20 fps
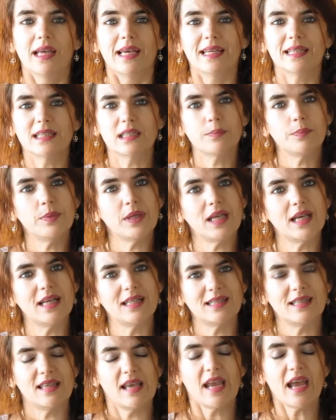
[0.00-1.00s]
It's
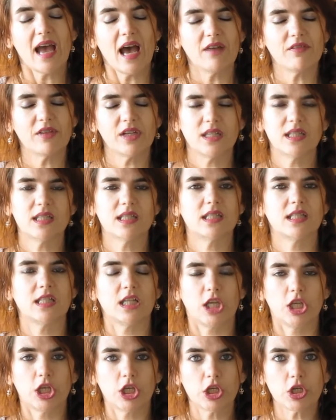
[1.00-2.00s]
because they have an
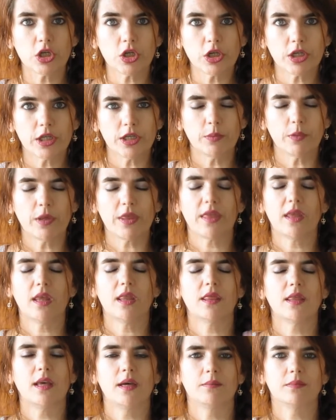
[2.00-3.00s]
insecurity
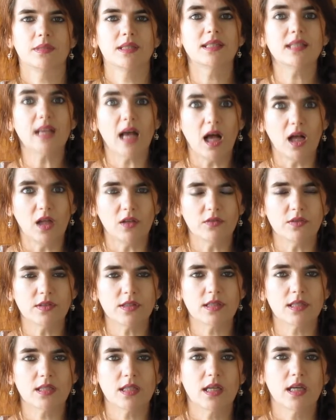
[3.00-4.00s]
within
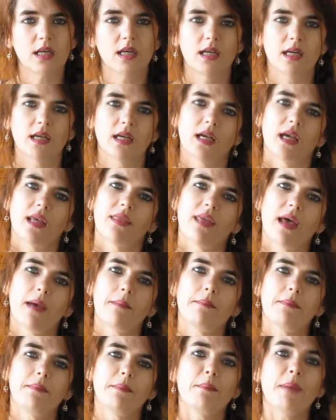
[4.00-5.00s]
themselves
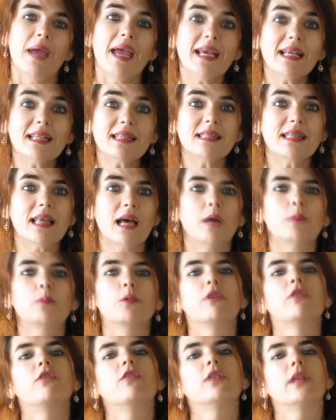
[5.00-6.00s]
that makes them
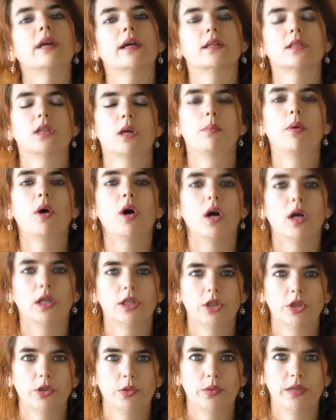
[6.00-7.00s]
reflect
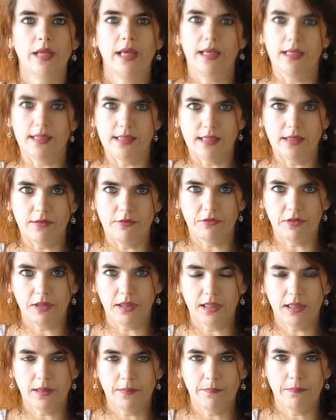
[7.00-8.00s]
upon you
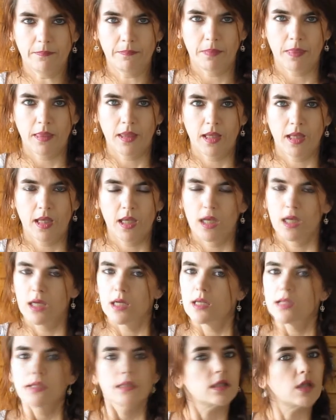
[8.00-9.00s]
negatively.
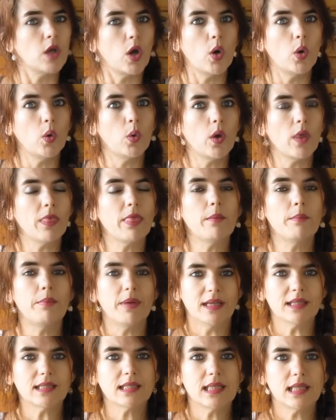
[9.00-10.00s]
So the
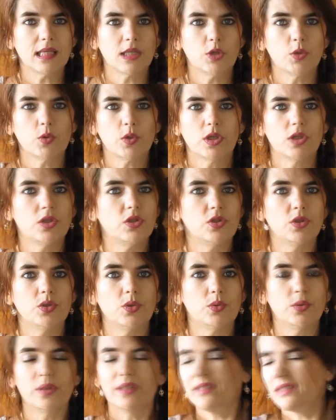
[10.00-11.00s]
best thing you can
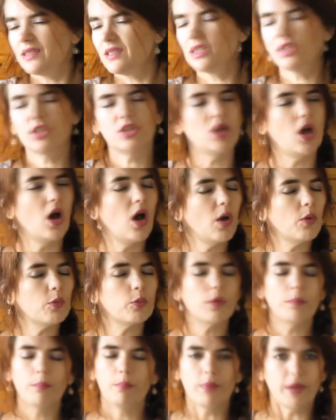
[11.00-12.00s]
do is to not
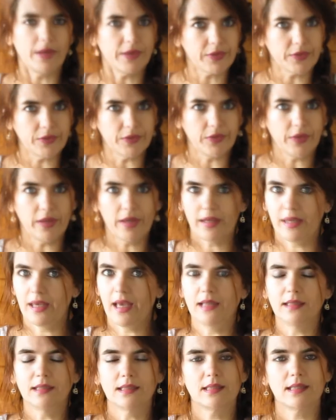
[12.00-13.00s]
rebuttal
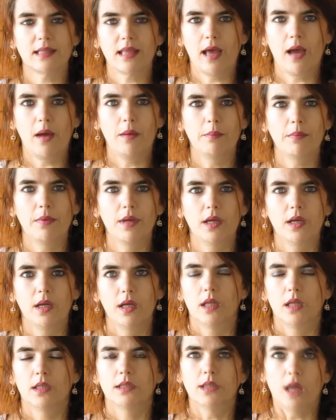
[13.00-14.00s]
against them,
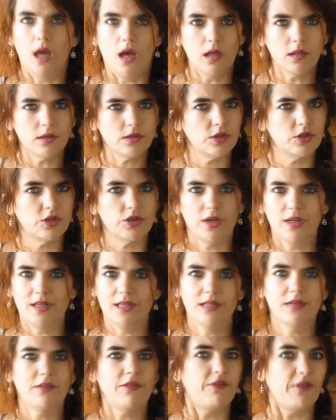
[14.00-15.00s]
not to try
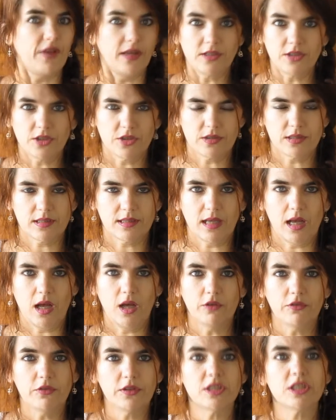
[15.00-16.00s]
to defend
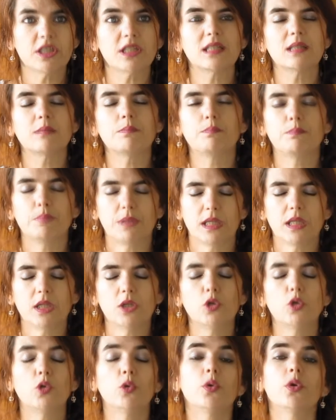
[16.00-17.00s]
yourself. Just be
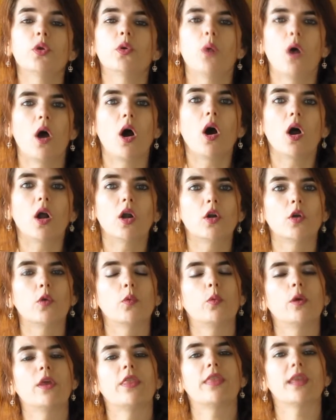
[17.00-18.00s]
who you are
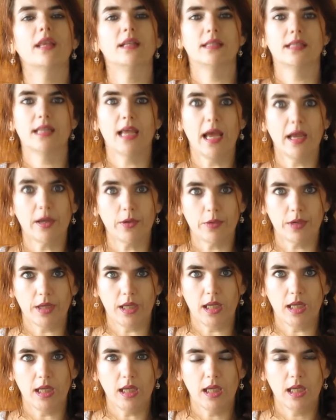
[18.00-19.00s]
with
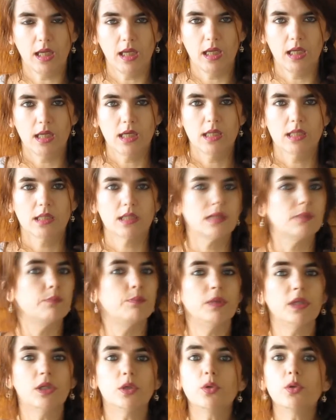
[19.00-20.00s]
integrity.
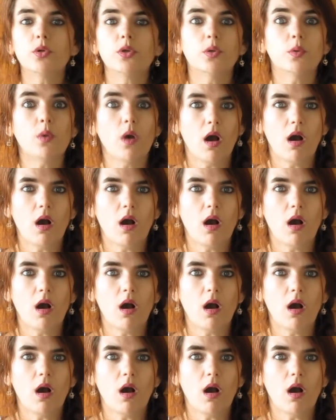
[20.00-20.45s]
Just be who you